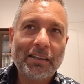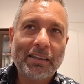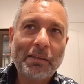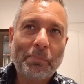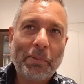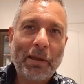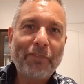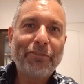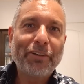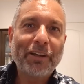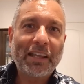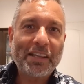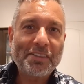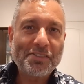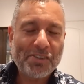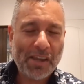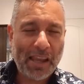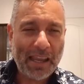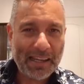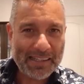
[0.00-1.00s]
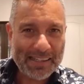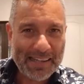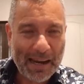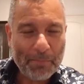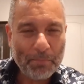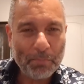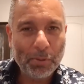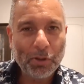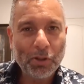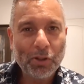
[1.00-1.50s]
perfect
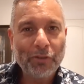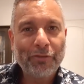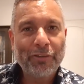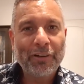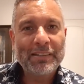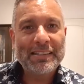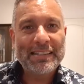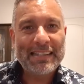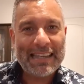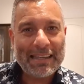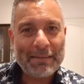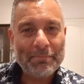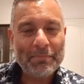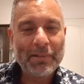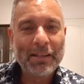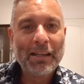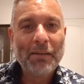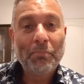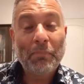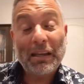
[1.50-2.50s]
example of a team